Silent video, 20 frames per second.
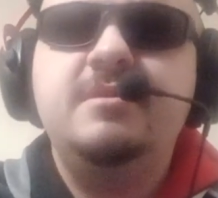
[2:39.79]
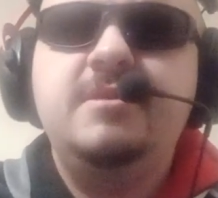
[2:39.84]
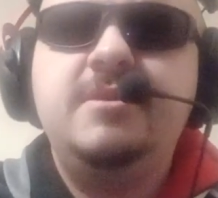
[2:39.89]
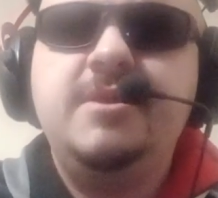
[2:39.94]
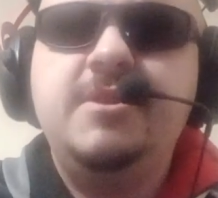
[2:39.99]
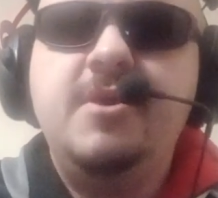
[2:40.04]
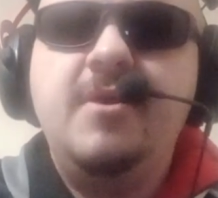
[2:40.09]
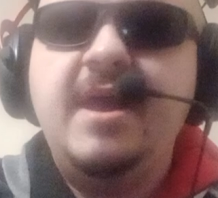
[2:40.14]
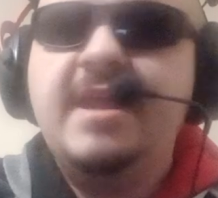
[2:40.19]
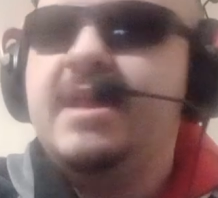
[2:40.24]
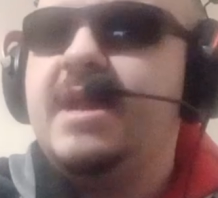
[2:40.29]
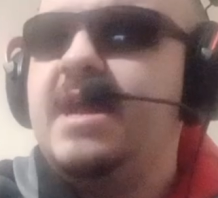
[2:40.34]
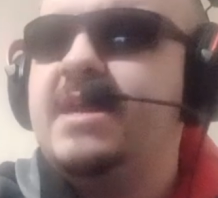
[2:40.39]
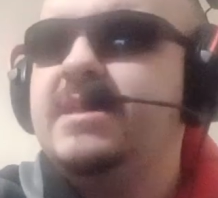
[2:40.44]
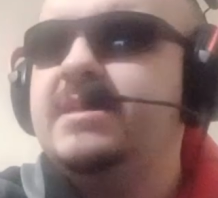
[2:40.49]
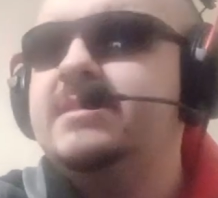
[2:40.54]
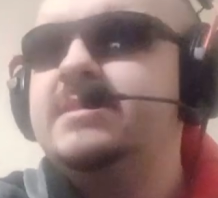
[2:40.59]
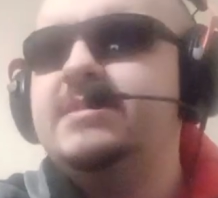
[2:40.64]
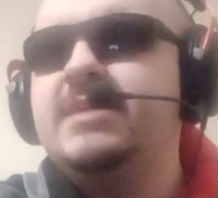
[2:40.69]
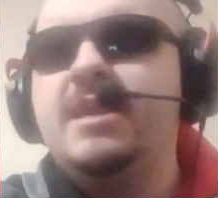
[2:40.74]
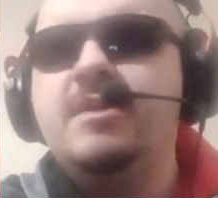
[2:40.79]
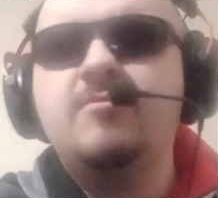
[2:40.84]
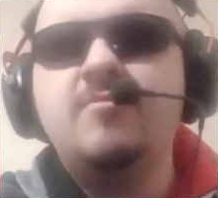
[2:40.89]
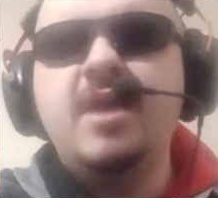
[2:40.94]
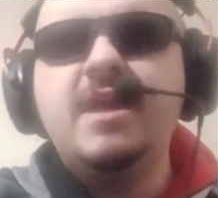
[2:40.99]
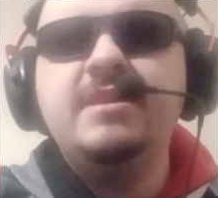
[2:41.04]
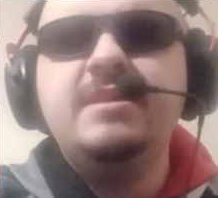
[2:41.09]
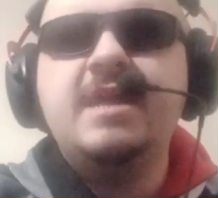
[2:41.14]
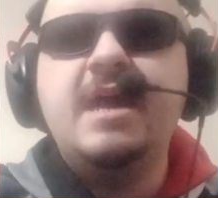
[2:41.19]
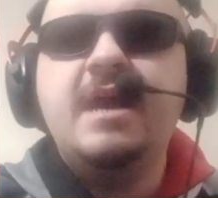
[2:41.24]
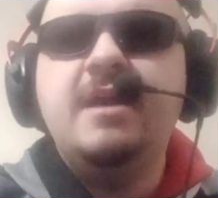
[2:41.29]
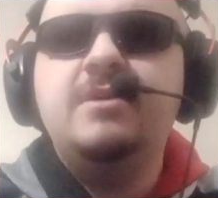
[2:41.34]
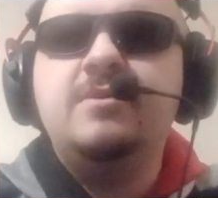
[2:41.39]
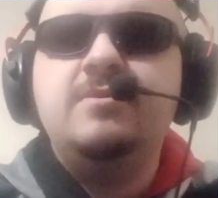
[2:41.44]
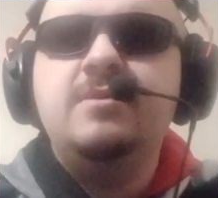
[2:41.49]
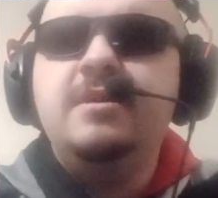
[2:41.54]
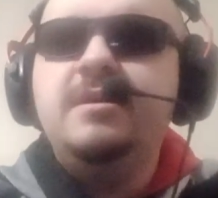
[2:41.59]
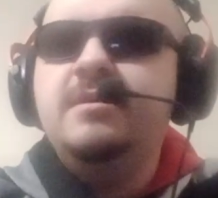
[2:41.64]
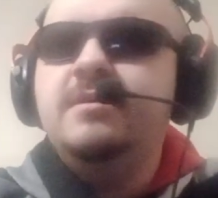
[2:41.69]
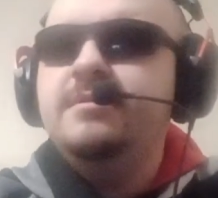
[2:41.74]
You know, I, I could say right
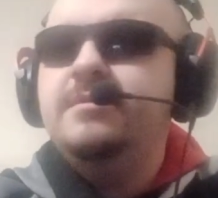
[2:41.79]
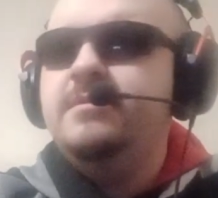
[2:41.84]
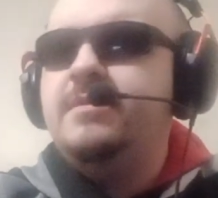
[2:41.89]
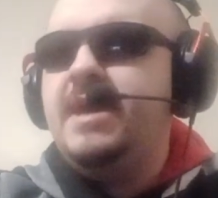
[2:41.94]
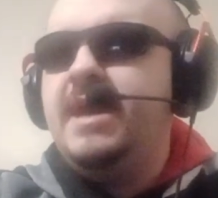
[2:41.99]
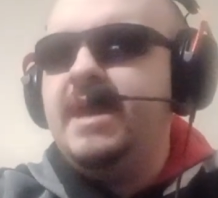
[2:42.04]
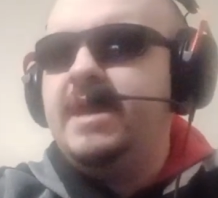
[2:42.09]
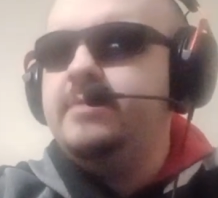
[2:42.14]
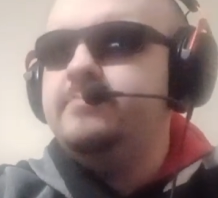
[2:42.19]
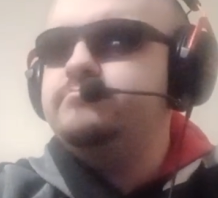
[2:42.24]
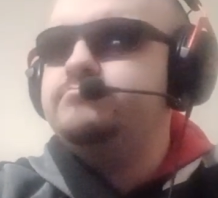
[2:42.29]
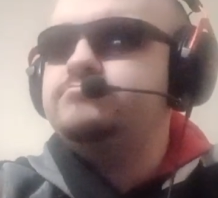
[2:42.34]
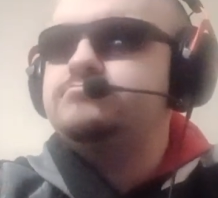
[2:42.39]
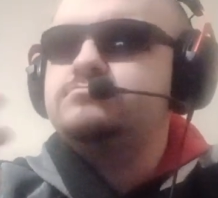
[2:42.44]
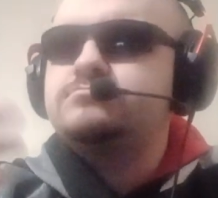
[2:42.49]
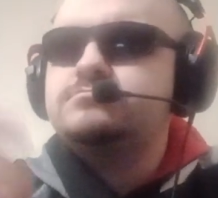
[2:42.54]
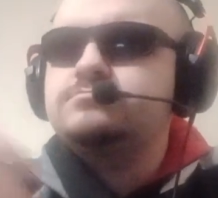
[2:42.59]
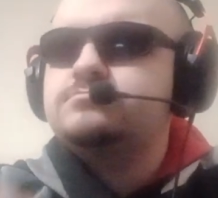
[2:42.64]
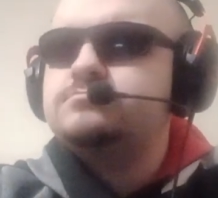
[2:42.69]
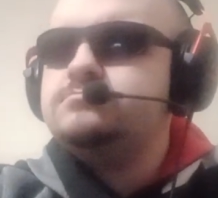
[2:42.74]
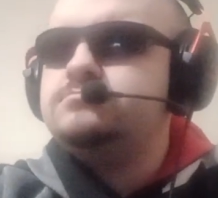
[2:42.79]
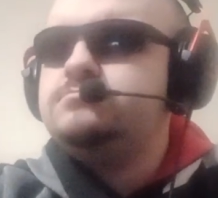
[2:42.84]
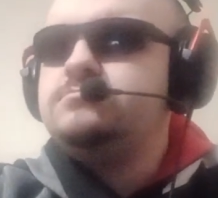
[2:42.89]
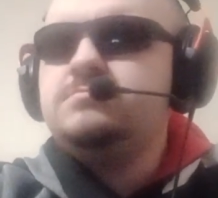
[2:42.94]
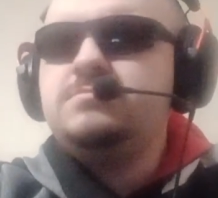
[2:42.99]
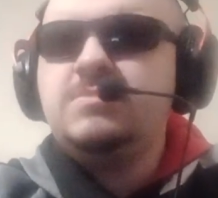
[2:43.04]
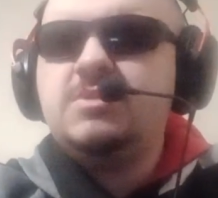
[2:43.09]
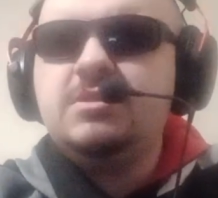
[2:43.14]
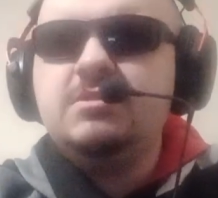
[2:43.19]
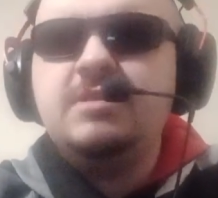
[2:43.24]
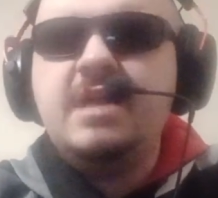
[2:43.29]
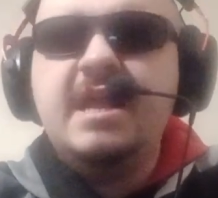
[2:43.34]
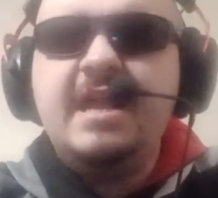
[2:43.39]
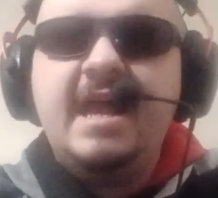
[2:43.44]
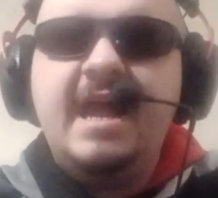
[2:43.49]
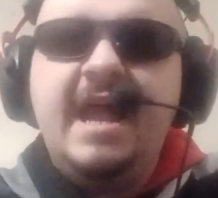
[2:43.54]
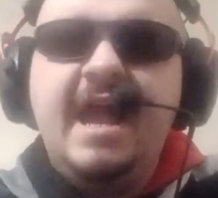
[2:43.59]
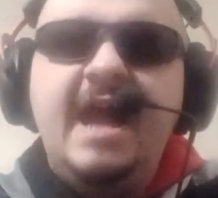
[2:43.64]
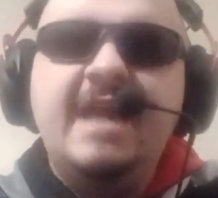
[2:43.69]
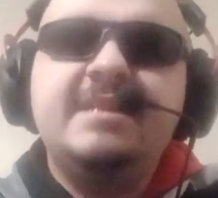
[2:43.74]
now that
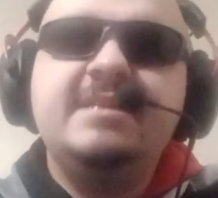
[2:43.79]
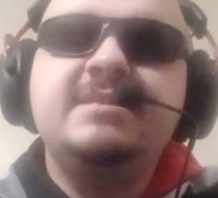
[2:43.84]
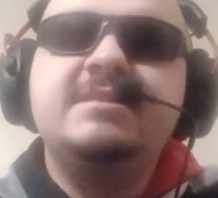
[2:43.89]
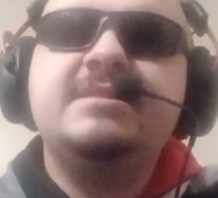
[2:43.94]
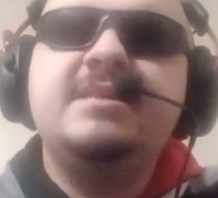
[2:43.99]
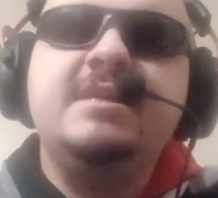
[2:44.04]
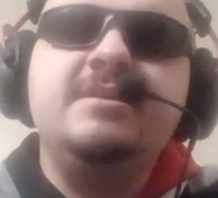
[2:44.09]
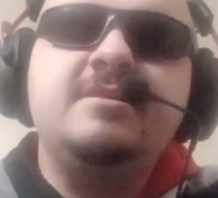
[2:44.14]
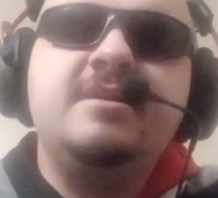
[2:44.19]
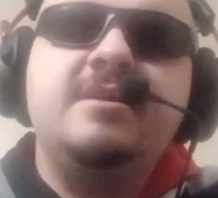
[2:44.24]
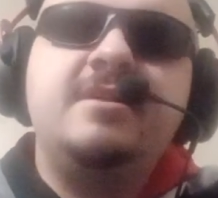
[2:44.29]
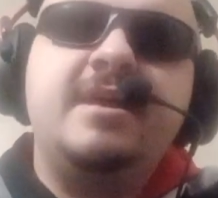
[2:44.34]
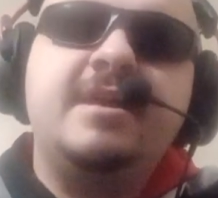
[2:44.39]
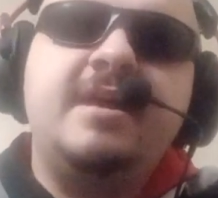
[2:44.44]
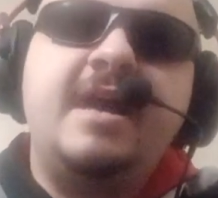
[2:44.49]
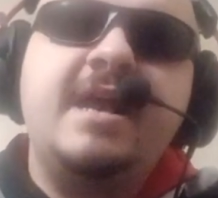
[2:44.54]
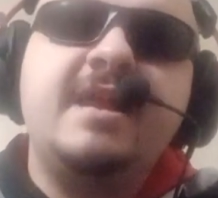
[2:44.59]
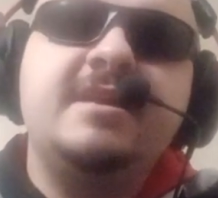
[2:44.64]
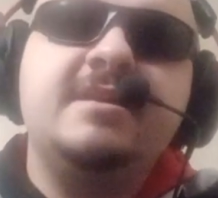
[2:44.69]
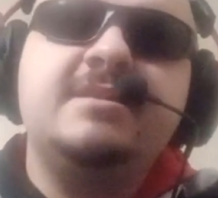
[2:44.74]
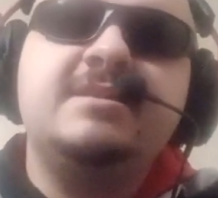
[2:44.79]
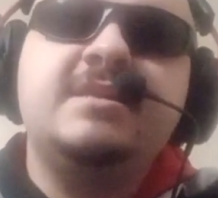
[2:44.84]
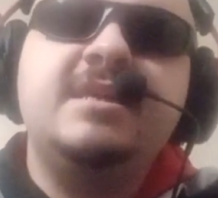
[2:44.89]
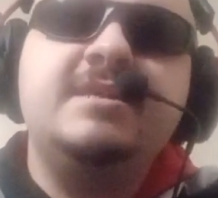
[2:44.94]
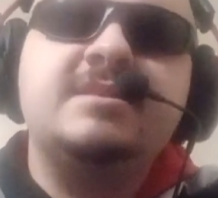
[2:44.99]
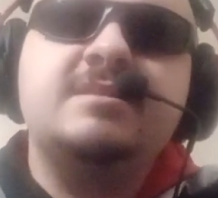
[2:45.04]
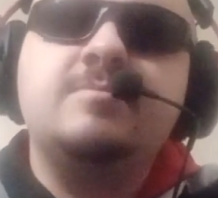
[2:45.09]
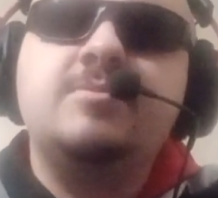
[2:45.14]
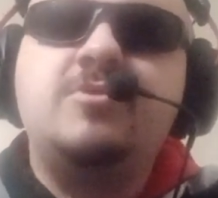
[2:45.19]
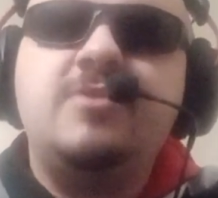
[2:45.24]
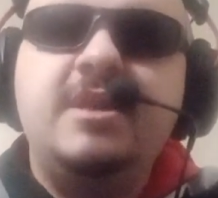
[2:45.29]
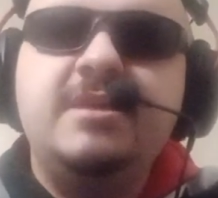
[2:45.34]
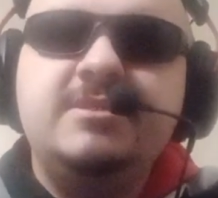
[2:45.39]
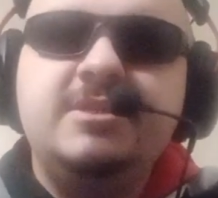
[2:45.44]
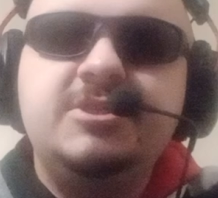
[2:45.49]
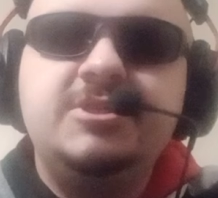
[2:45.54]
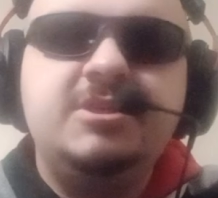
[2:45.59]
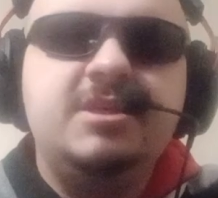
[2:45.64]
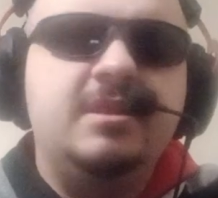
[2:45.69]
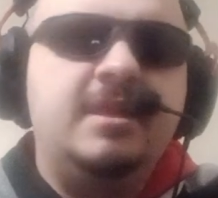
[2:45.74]
I, I could say like I could say some
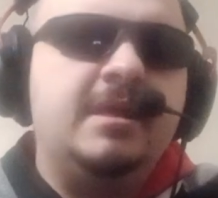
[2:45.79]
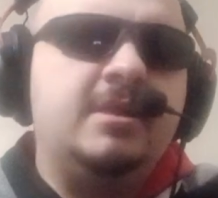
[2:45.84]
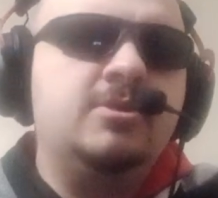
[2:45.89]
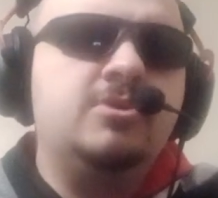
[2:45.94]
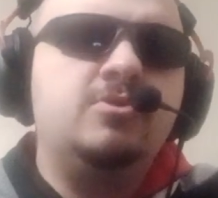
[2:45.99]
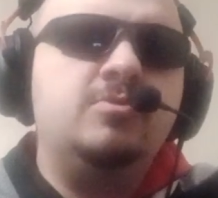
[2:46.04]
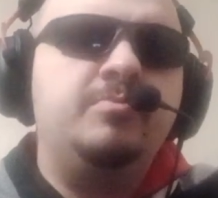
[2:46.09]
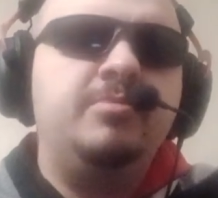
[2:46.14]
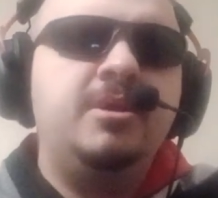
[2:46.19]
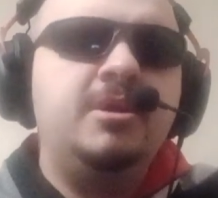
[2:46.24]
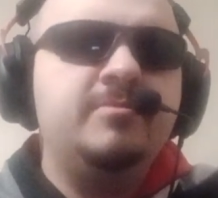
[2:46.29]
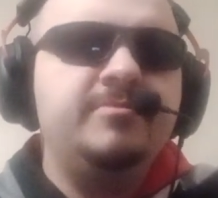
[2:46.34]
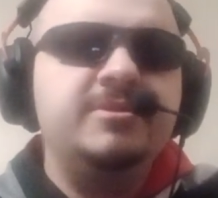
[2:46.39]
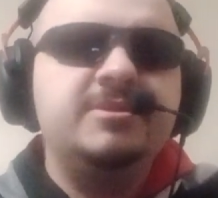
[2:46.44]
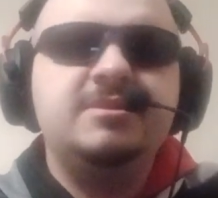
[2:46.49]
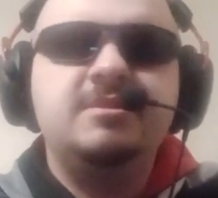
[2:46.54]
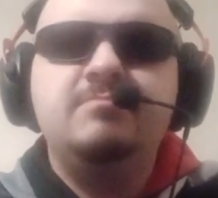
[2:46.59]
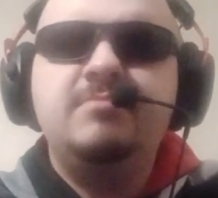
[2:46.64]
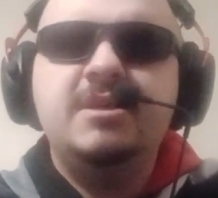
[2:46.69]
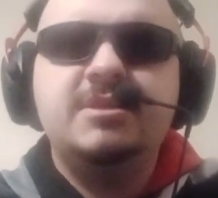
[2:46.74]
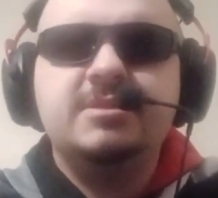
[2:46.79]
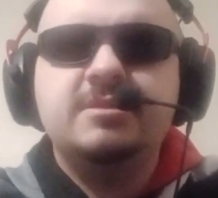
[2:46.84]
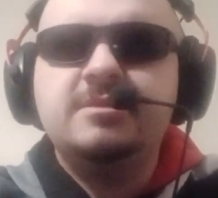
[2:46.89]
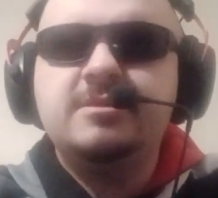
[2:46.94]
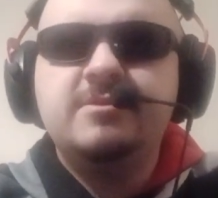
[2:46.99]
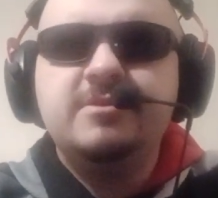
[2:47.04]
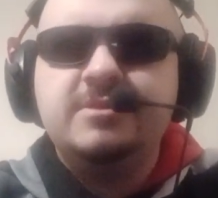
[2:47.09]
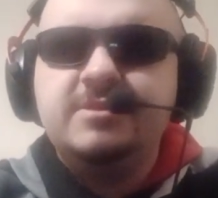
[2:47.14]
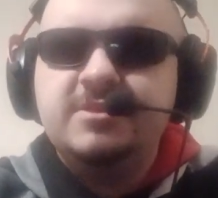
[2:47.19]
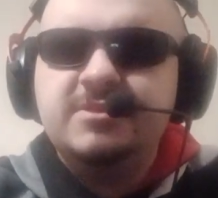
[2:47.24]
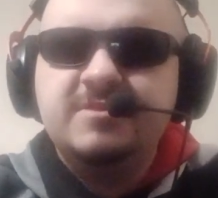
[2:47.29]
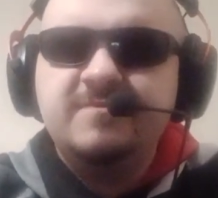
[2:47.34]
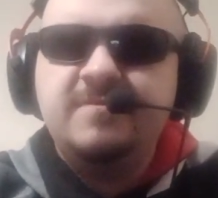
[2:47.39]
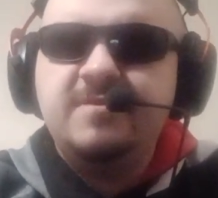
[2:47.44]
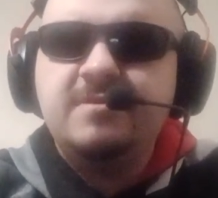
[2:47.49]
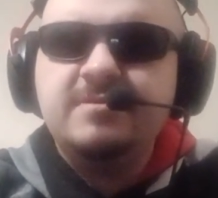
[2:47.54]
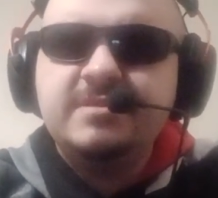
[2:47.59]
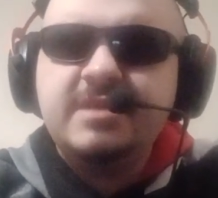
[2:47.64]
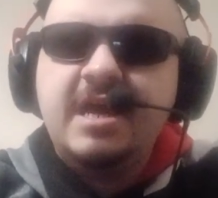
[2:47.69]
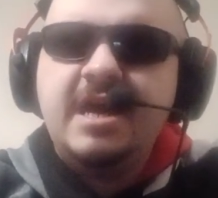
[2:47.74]
crazy shit like Lil Pump is the best lyricist of
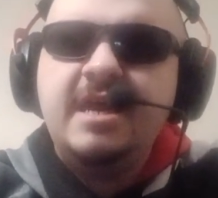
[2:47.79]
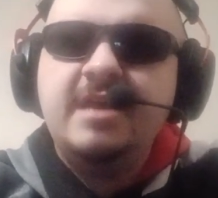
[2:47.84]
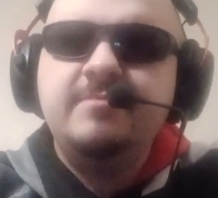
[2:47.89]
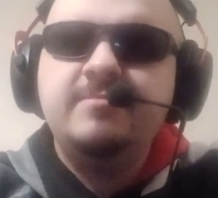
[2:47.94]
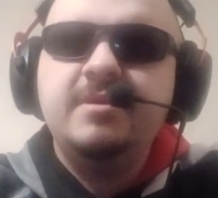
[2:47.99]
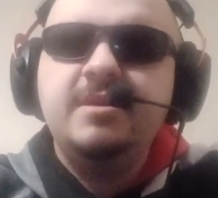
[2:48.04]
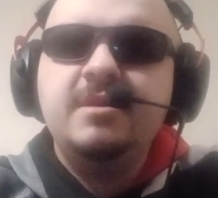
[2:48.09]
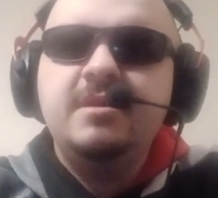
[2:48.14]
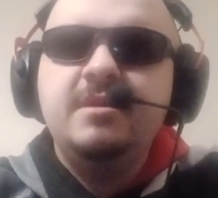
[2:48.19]
all time,